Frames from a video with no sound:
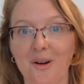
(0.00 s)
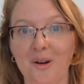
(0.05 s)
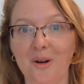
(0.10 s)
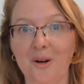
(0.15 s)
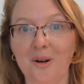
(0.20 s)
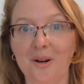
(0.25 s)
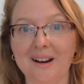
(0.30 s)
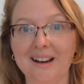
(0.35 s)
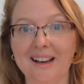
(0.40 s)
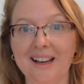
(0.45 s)

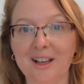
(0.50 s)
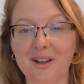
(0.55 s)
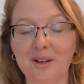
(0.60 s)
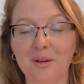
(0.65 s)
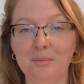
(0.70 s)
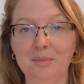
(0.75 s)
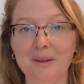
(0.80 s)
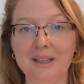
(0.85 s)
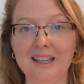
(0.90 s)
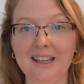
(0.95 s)
Or it
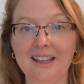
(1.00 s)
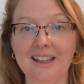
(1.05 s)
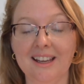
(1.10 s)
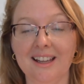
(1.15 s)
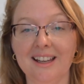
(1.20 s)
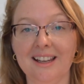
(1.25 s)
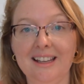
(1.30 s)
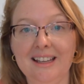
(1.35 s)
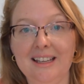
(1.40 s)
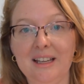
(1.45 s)
could be
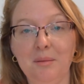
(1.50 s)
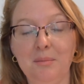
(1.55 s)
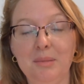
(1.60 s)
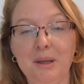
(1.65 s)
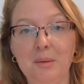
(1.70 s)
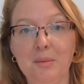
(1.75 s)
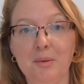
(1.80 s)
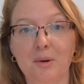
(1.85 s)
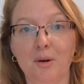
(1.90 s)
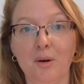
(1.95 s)
leading
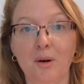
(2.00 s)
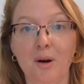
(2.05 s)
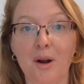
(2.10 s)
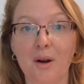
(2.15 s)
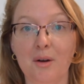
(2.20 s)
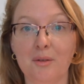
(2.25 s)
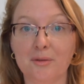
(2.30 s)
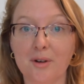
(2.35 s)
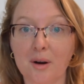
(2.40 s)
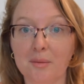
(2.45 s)
people
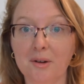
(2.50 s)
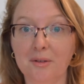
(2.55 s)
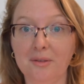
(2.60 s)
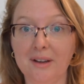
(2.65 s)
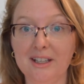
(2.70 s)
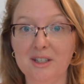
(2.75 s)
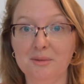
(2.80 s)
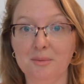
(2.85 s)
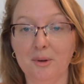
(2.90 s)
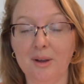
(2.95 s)
from a
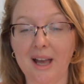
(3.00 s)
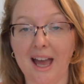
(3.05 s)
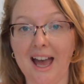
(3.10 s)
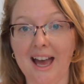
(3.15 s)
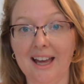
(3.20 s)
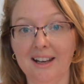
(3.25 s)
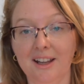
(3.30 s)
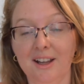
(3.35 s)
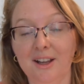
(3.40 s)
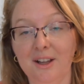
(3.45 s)
Facebook
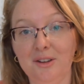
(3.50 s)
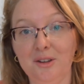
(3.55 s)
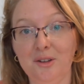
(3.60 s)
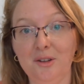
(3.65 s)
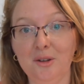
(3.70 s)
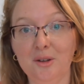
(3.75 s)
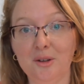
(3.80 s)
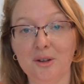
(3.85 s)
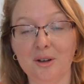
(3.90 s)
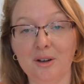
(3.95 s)
ad to
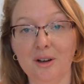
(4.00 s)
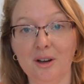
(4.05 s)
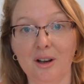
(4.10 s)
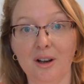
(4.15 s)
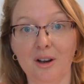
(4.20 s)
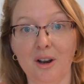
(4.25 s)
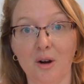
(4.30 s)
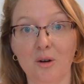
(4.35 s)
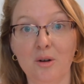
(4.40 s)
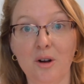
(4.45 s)
your
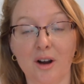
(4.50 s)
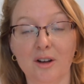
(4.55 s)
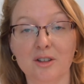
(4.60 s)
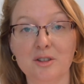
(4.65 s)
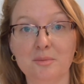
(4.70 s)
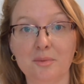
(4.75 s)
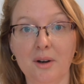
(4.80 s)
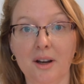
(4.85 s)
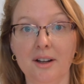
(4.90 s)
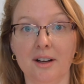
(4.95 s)

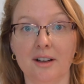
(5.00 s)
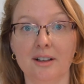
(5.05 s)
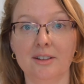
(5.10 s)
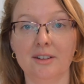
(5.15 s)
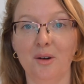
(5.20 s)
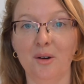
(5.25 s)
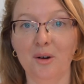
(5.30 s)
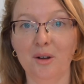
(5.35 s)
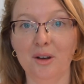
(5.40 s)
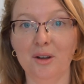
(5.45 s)
low-cost product.
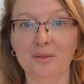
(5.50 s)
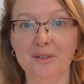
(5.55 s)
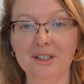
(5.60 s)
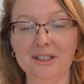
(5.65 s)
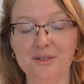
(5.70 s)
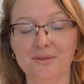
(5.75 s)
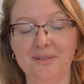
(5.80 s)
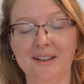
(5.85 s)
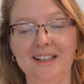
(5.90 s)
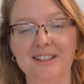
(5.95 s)
All of
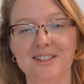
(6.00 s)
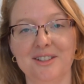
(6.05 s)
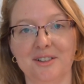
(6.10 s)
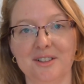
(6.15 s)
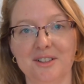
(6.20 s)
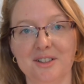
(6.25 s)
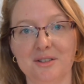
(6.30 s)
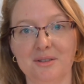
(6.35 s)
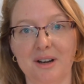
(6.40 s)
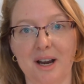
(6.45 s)
these things are
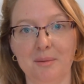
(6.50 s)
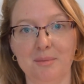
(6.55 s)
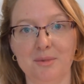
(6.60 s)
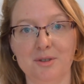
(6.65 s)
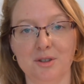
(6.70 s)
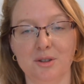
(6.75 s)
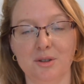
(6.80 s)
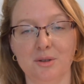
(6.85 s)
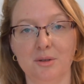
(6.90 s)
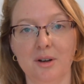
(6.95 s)
described
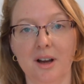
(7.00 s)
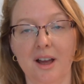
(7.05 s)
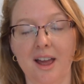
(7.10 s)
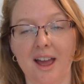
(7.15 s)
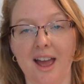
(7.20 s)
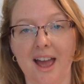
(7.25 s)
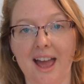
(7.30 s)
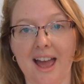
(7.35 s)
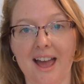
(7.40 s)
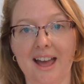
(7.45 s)
to
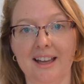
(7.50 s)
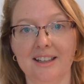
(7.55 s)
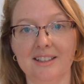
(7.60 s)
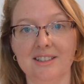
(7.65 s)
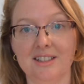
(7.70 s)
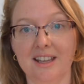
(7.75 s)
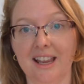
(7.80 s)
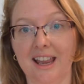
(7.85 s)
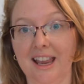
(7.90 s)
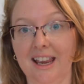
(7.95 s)

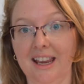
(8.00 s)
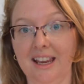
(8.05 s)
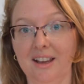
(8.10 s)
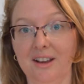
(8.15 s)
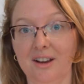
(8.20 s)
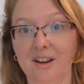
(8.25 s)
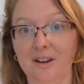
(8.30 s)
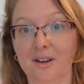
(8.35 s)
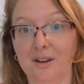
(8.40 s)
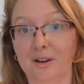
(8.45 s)
as a
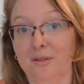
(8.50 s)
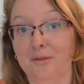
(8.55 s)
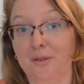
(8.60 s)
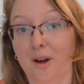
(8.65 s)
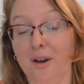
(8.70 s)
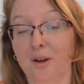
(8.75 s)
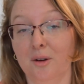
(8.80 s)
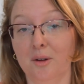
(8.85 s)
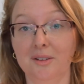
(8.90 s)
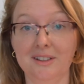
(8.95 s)

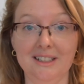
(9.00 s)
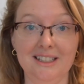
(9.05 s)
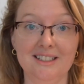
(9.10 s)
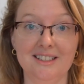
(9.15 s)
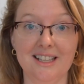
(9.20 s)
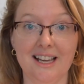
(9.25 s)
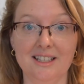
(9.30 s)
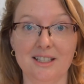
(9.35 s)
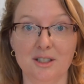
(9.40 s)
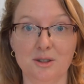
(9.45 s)
funnel these
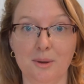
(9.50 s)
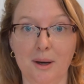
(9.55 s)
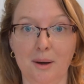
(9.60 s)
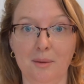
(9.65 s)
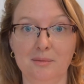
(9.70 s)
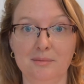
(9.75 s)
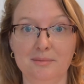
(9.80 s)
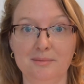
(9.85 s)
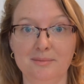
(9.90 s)
days as well.